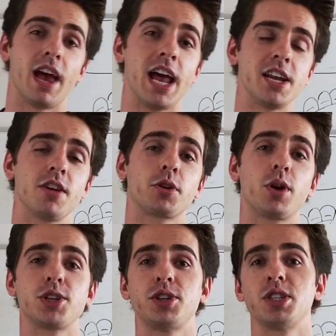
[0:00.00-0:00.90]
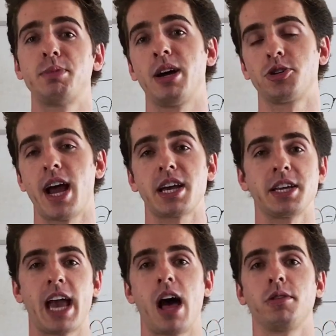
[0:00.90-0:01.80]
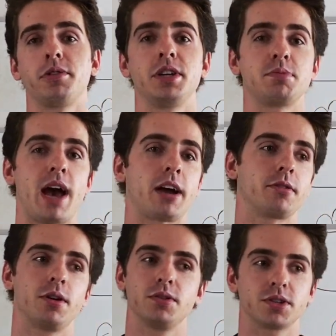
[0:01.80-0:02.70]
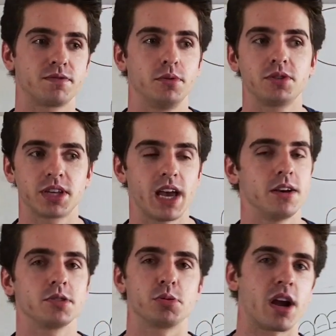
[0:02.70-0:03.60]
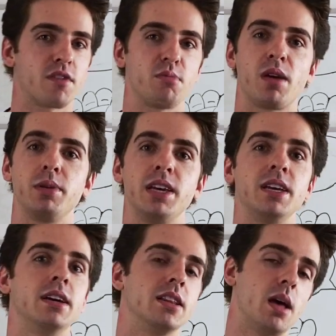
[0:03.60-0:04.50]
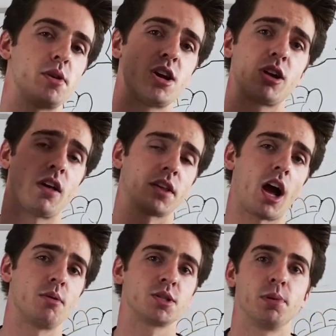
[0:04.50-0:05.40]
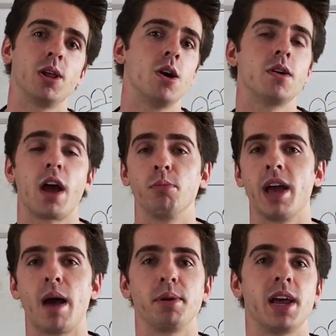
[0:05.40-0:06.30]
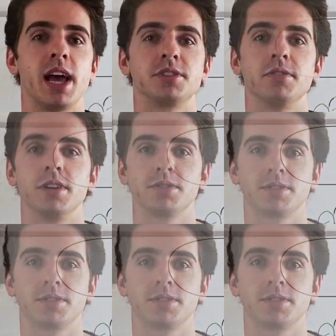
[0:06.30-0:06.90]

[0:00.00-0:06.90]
any other questions about tracking calories, macros, food scales, whatever it may be, let me know down in the comments below and I'd be happy to answer those.